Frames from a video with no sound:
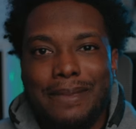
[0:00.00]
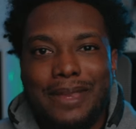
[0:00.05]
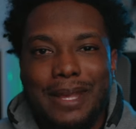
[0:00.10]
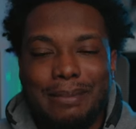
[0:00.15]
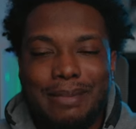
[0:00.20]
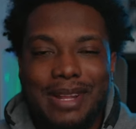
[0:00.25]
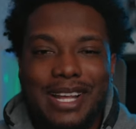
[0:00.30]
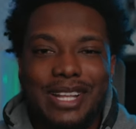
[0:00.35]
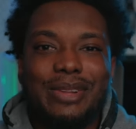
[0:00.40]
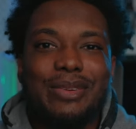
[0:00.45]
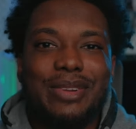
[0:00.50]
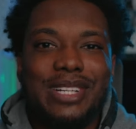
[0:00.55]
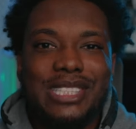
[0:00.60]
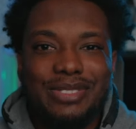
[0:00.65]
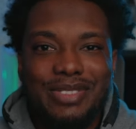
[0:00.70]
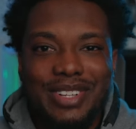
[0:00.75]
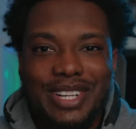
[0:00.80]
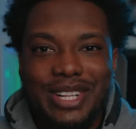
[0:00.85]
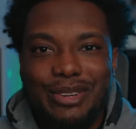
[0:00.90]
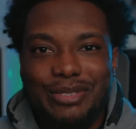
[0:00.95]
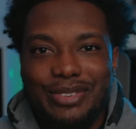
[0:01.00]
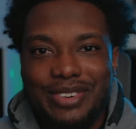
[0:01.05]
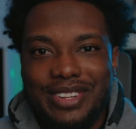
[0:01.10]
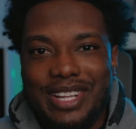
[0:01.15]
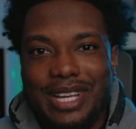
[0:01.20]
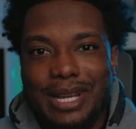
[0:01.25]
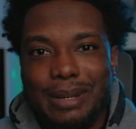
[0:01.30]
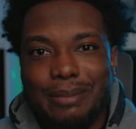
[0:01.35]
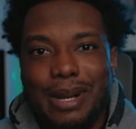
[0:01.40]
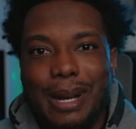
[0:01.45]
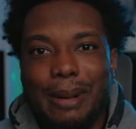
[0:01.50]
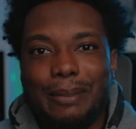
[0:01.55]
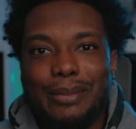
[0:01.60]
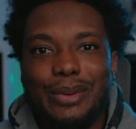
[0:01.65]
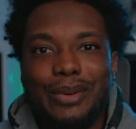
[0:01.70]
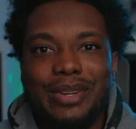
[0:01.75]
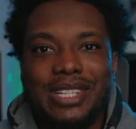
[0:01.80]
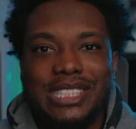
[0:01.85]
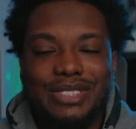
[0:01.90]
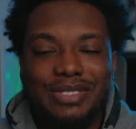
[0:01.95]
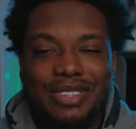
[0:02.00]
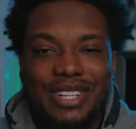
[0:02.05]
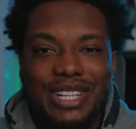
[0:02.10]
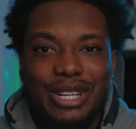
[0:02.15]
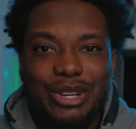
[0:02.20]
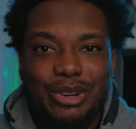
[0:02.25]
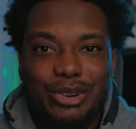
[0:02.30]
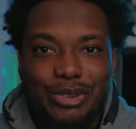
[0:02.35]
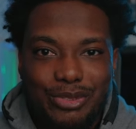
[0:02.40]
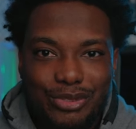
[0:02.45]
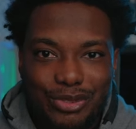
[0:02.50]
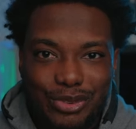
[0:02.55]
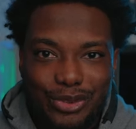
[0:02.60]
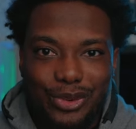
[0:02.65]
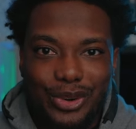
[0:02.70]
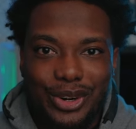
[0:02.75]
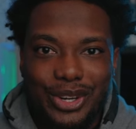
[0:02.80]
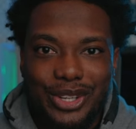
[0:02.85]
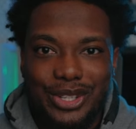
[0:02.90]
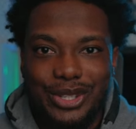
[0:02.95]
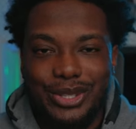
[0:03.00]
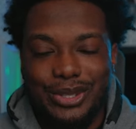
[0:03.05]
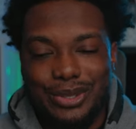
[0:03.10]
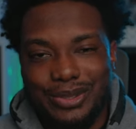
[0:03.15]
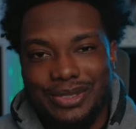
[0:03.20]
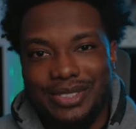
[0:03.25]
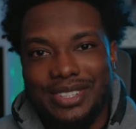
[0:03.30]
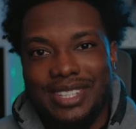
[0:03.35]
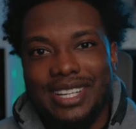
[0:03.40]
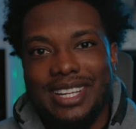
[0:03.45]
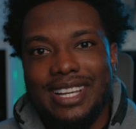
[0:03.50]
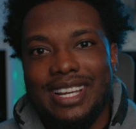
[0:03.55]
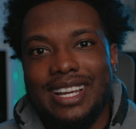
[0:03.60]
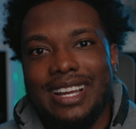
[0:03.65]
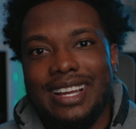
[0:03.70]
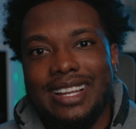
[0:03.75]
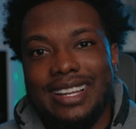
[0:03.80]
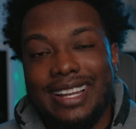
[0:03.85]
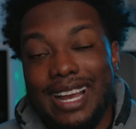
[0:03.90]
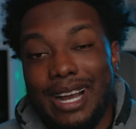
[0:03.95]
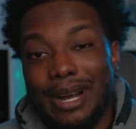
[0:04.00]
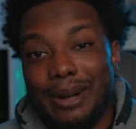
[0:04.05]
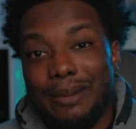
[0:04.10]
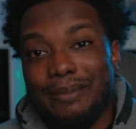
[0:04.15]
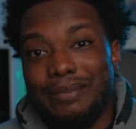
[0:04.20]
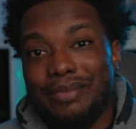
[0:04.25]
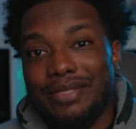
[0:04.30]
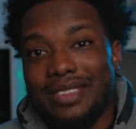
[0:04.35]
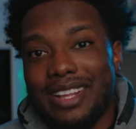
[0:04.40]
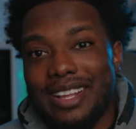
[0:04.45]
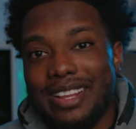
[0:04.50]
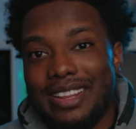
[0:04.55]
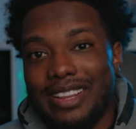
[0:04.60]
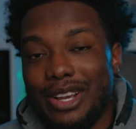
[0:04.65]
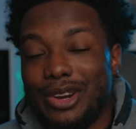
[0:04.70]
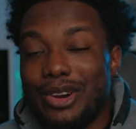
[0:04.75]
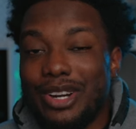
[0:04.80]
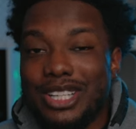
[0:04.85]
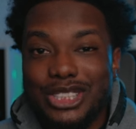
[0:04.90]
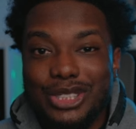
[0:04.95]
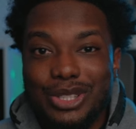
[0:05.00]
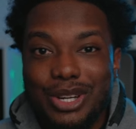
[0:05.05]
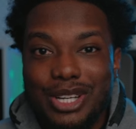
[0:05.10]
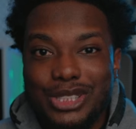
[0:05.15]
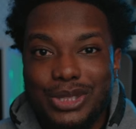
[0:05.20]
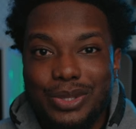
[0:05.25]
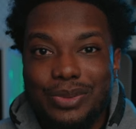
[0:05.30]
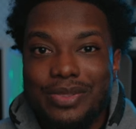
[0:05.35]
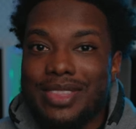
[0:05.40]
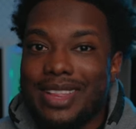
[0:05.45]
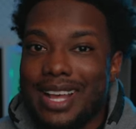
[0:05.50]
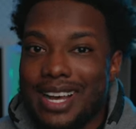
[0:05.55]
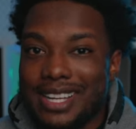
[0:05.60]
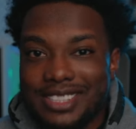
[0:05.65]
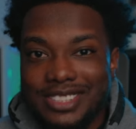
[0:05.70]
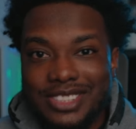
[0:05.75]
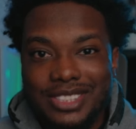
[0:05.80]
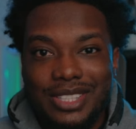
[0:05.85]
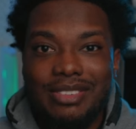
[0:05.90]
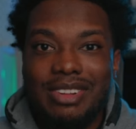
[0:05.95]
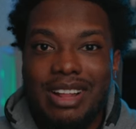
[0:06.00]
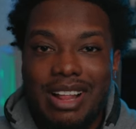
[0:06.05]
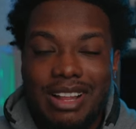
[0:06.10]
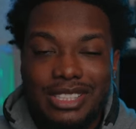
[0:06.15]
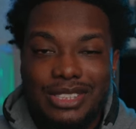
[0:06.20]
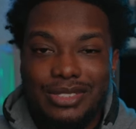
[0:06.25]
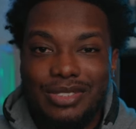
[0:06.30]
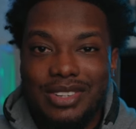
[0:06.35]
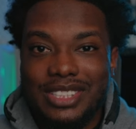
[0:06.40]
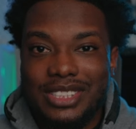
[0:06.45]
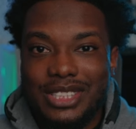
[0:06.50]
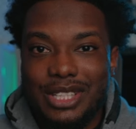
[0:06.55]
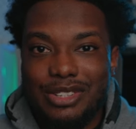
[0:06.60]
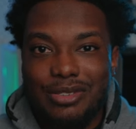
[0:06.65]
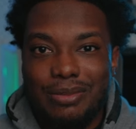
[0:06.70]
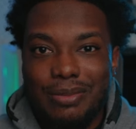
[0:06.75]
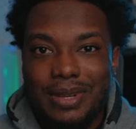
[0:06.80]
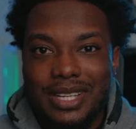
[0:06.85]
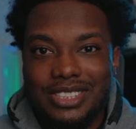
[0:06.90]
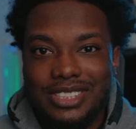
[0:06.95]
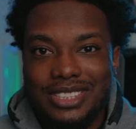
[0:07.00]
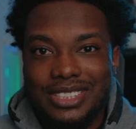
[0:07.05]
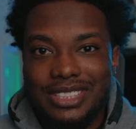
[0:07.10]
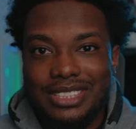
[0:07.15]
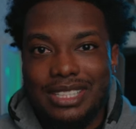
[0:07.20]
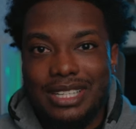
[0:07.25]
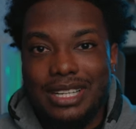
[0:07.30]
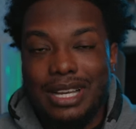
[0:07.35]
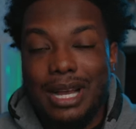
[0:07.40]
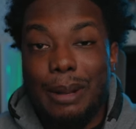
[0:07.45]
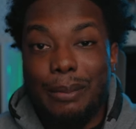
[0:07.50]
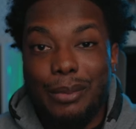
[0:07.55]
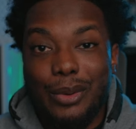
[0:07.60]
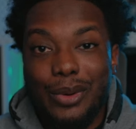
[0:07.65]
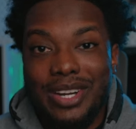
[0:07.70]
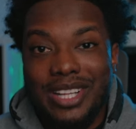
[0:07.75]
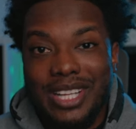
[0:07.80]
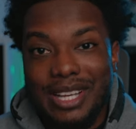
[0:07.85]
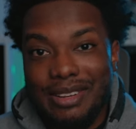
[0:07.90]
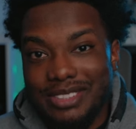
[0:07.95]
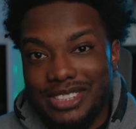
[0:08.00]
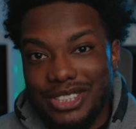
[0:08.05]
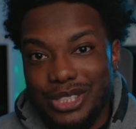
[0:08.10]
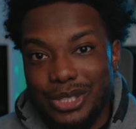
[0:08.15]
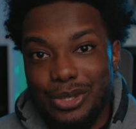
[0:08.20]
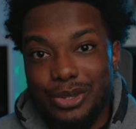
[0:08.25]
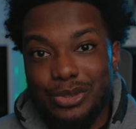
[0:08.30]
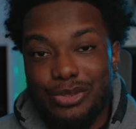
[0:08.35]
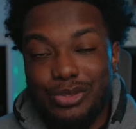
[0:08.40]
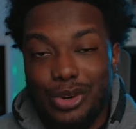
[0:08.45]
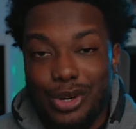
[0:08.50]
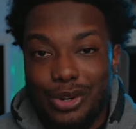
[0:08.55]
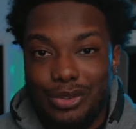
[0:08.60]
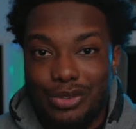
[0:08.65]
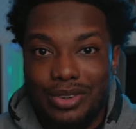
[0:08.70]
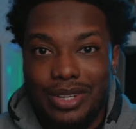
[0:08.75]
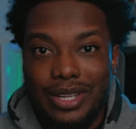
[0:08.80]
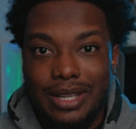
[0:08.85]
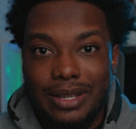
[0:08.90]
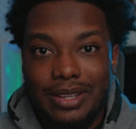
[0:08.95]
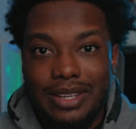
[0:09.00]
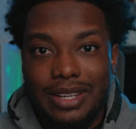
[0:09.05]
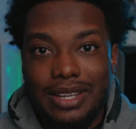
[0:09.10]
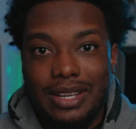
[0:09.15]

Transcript: I'm not doing this video for them, I'm doing this video for you. Now, they're gonna charge you thousands of dollars for this information. I'm gonna give it to you for free.